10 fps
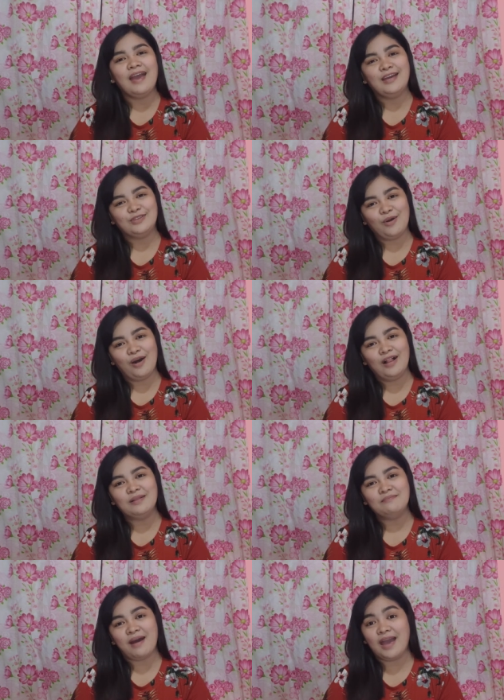And to all
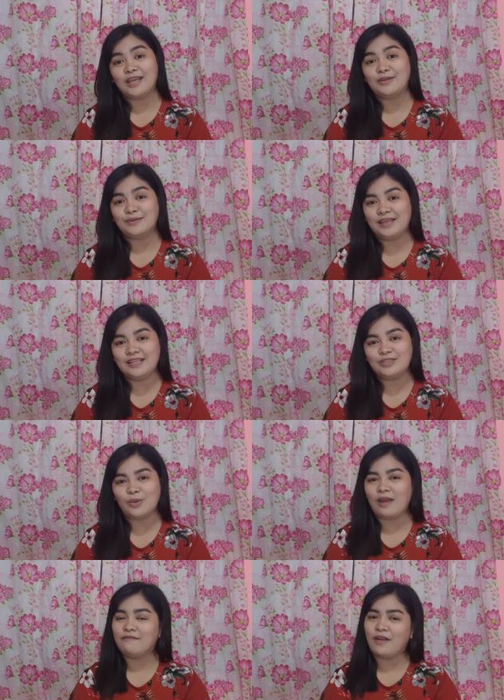my colleagues who
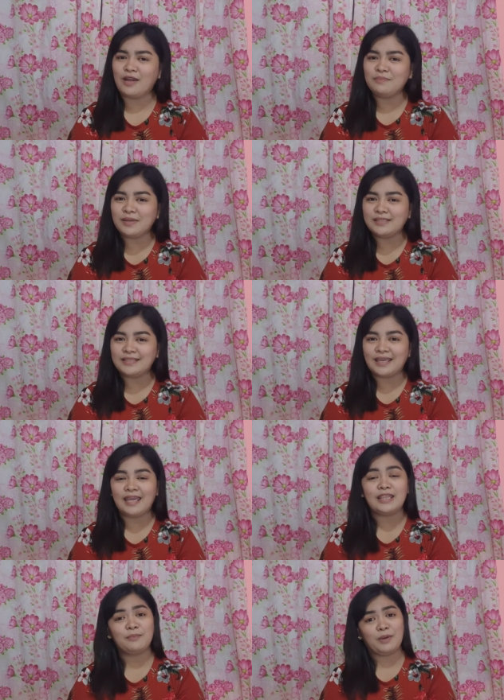are very busy
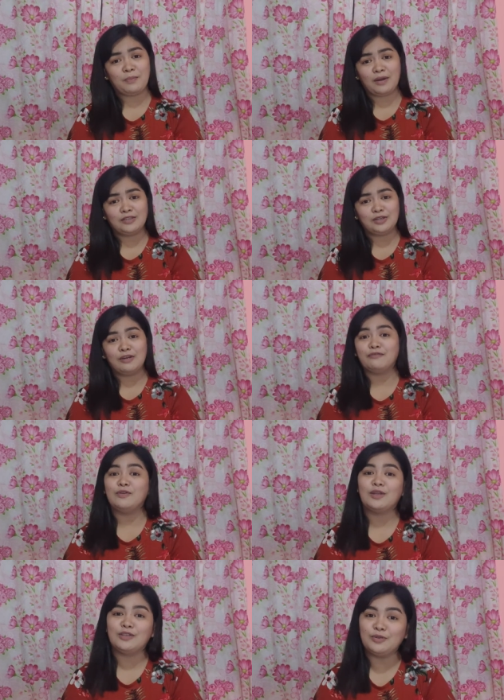in the preparation
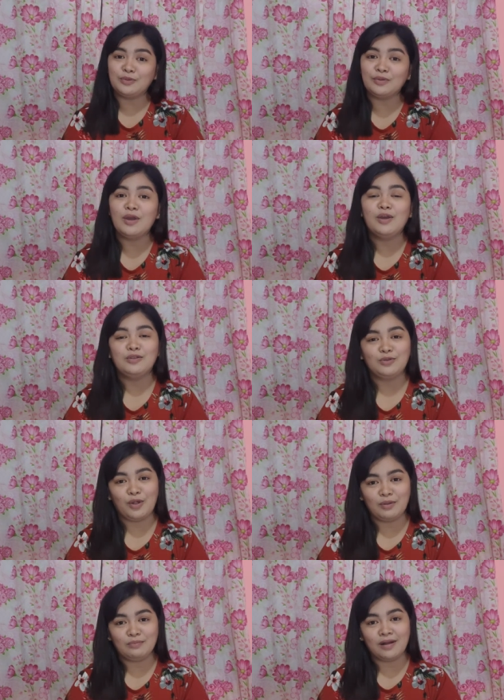for the new
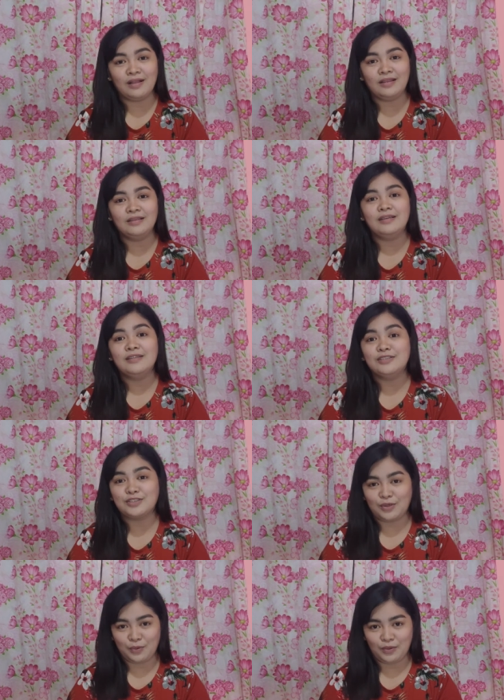normal
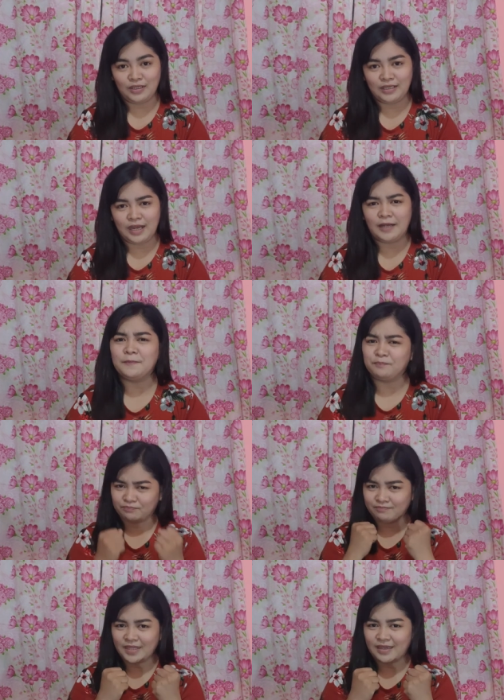school year.
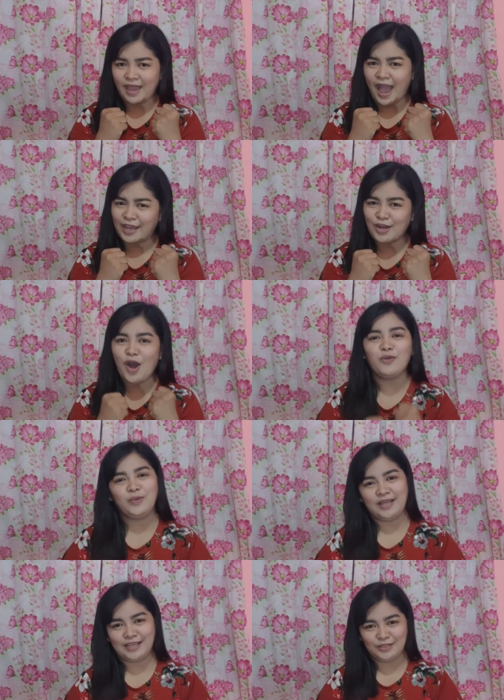I know
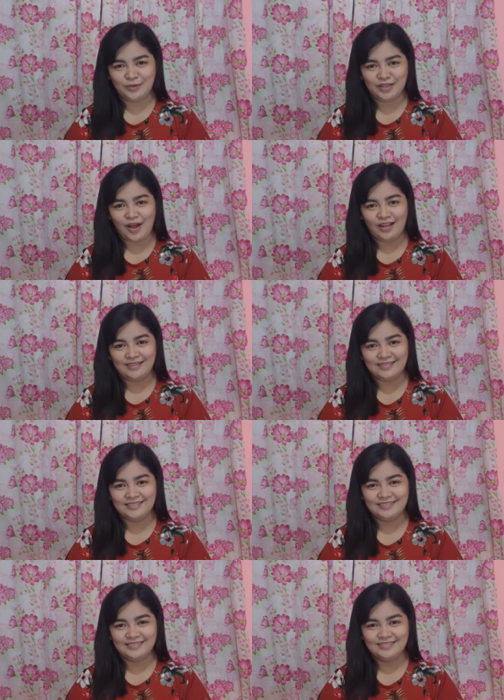we can do it all.
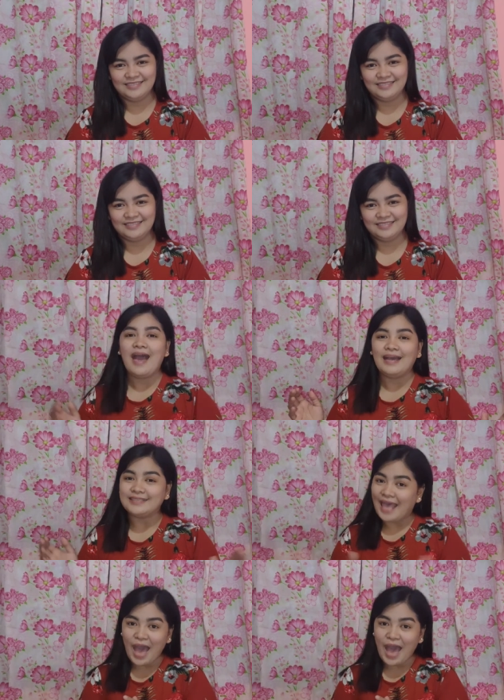As